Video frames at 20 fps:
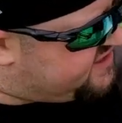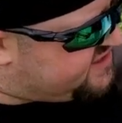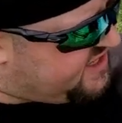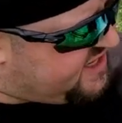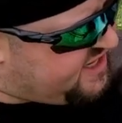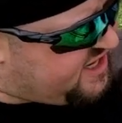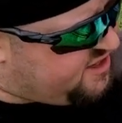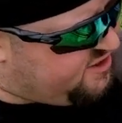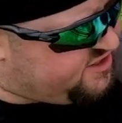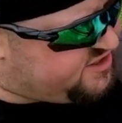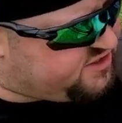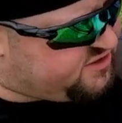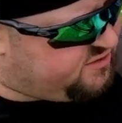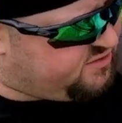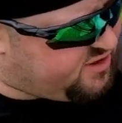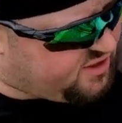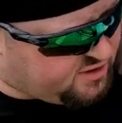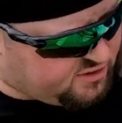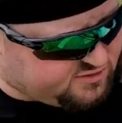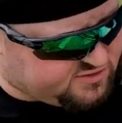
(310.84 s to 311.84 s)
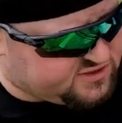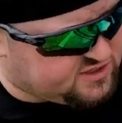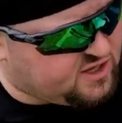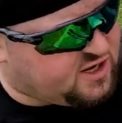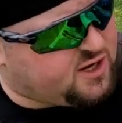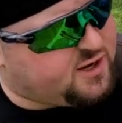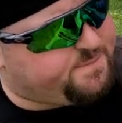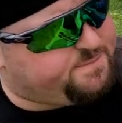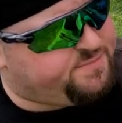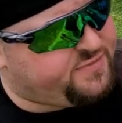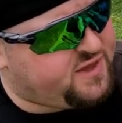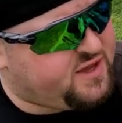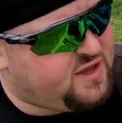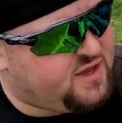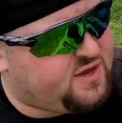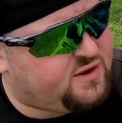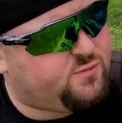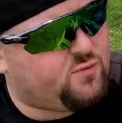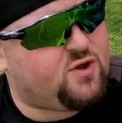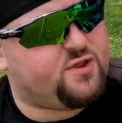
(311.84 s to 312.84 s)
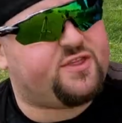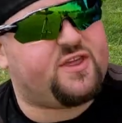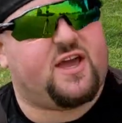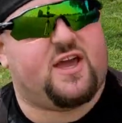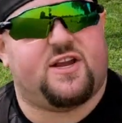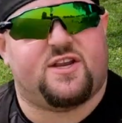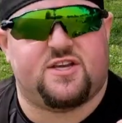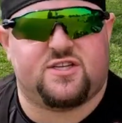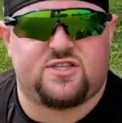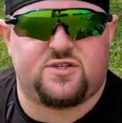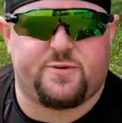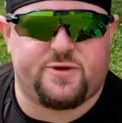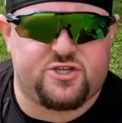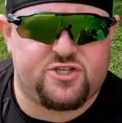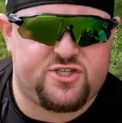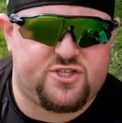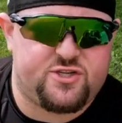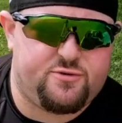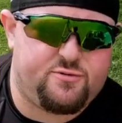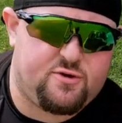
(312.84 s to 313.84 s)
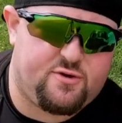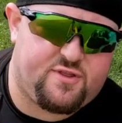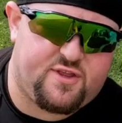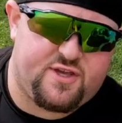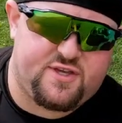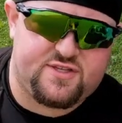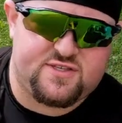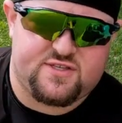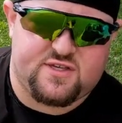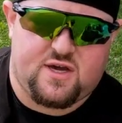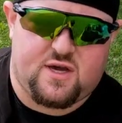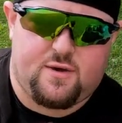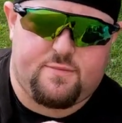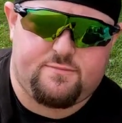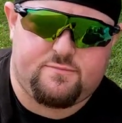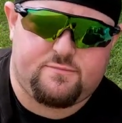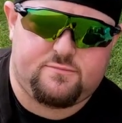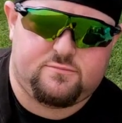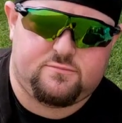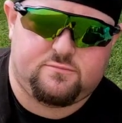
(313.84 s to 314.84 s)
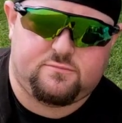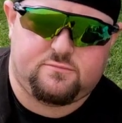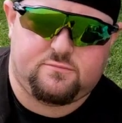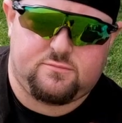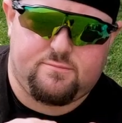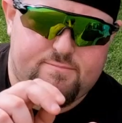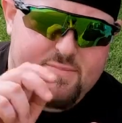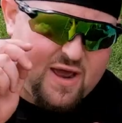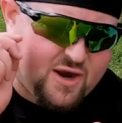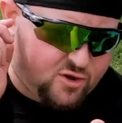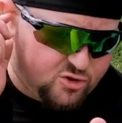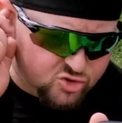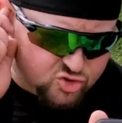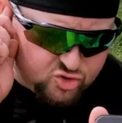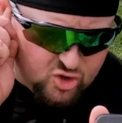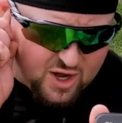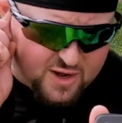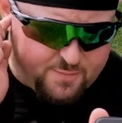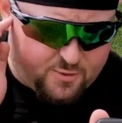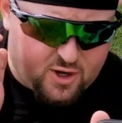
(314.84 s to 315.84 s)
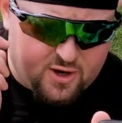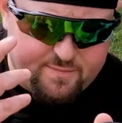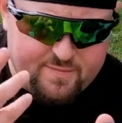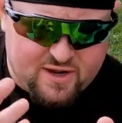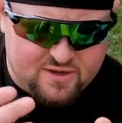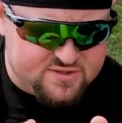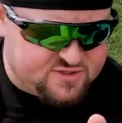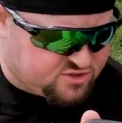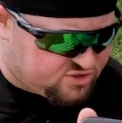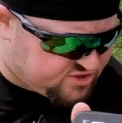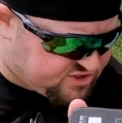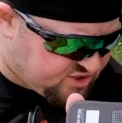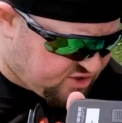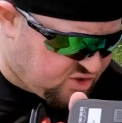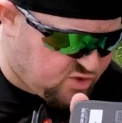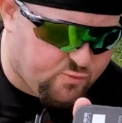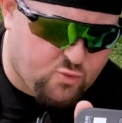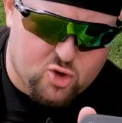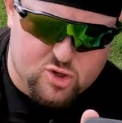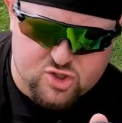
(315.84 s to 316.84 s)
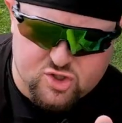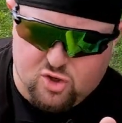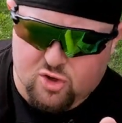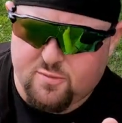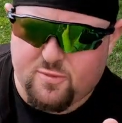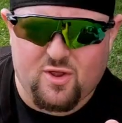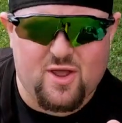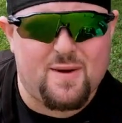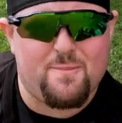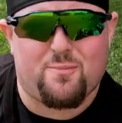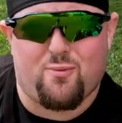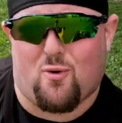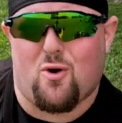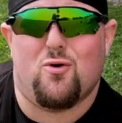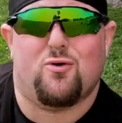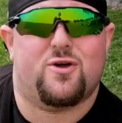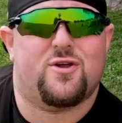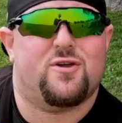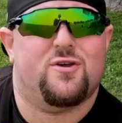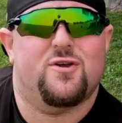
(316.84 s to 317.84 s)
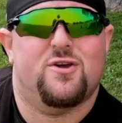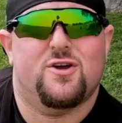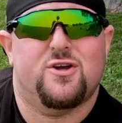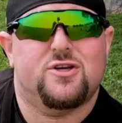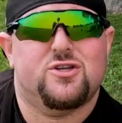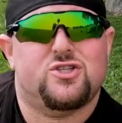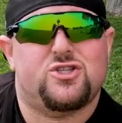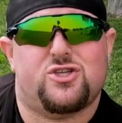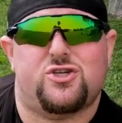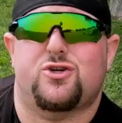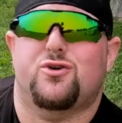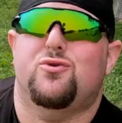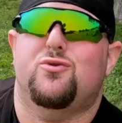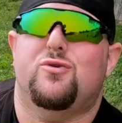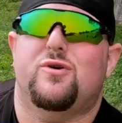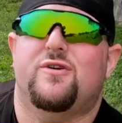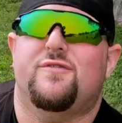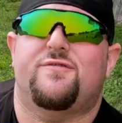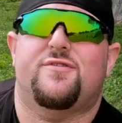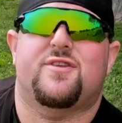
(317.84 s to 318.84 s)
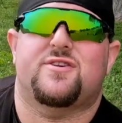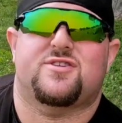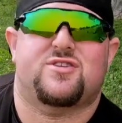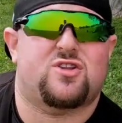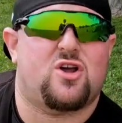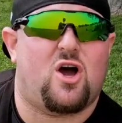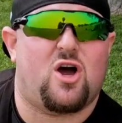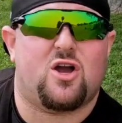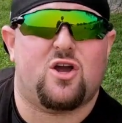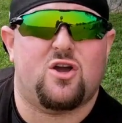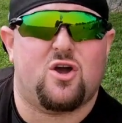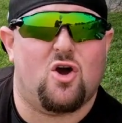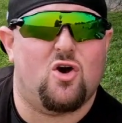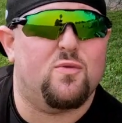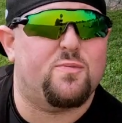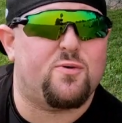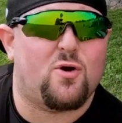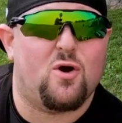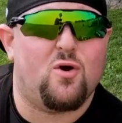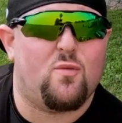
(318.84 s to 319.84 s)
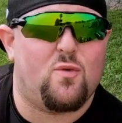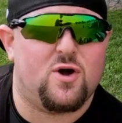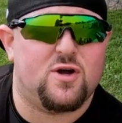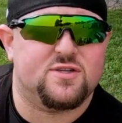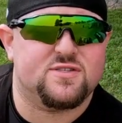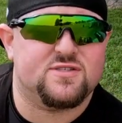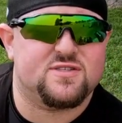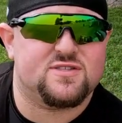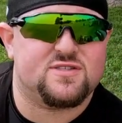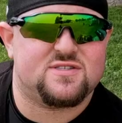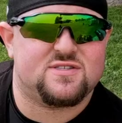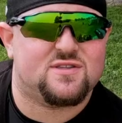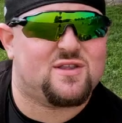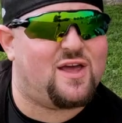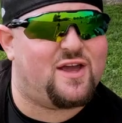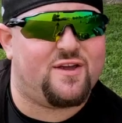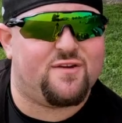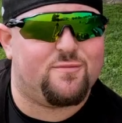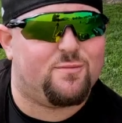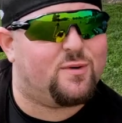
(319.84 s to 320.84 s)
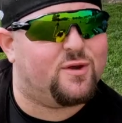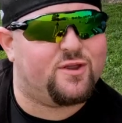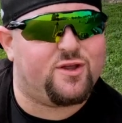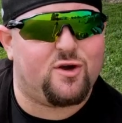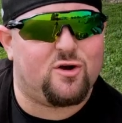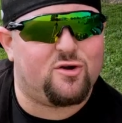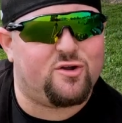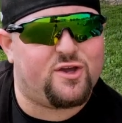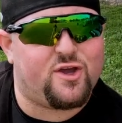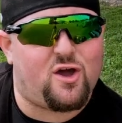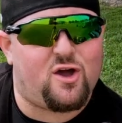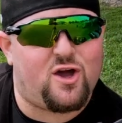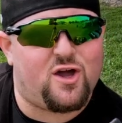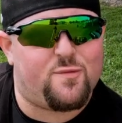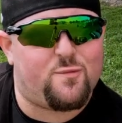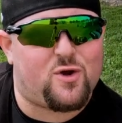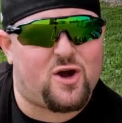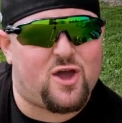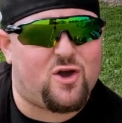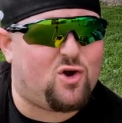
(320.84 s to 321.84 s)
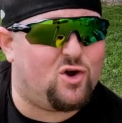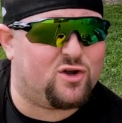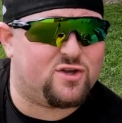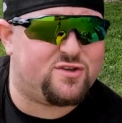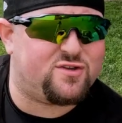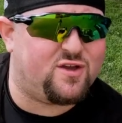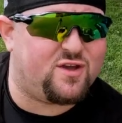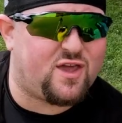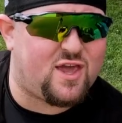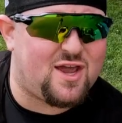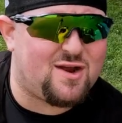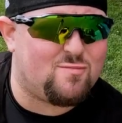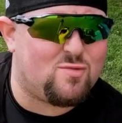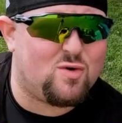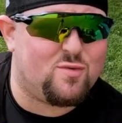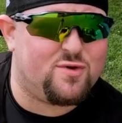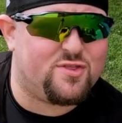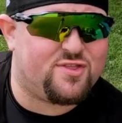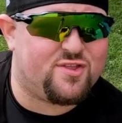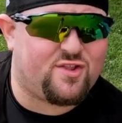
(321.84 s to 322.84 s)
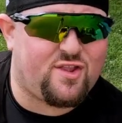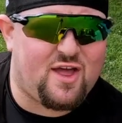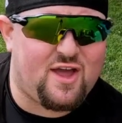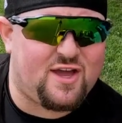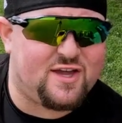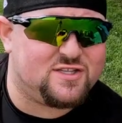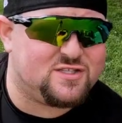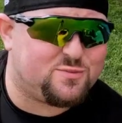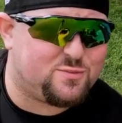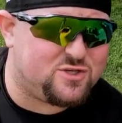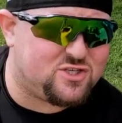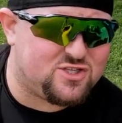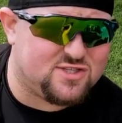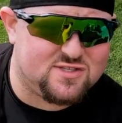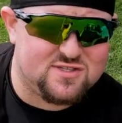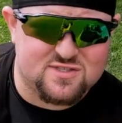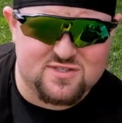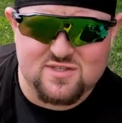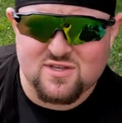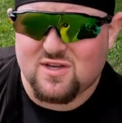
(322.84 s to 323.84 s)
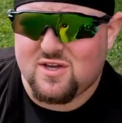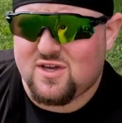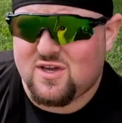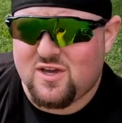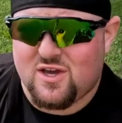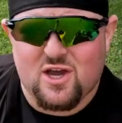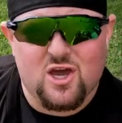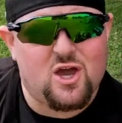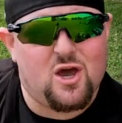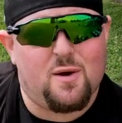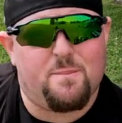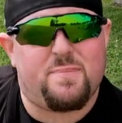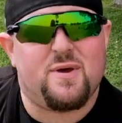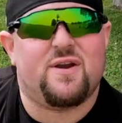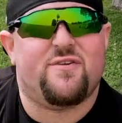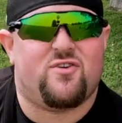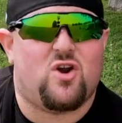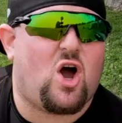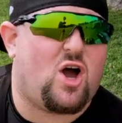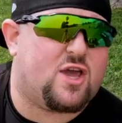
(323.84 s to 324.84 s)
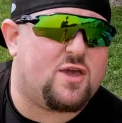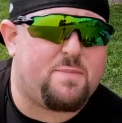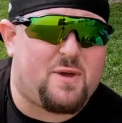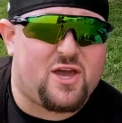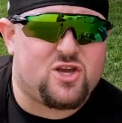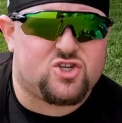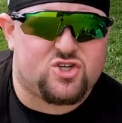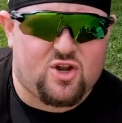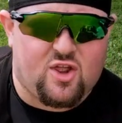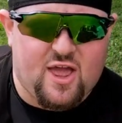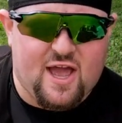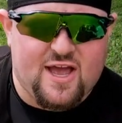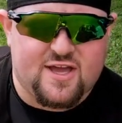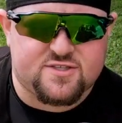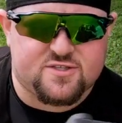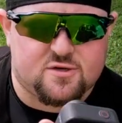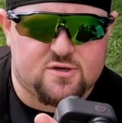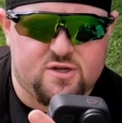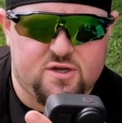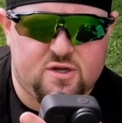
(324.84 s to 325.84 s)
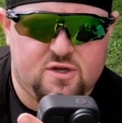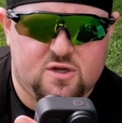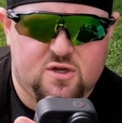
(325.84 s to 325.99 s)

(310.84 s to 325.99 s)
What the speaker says: I said, I carry two of those. One thing I did switch to are these metal tripod mounts that are just a little more durable. I broke two of the stock GoPro ones like really early on when I hooked a camera with the lines, which is a bit of an occupational hazard.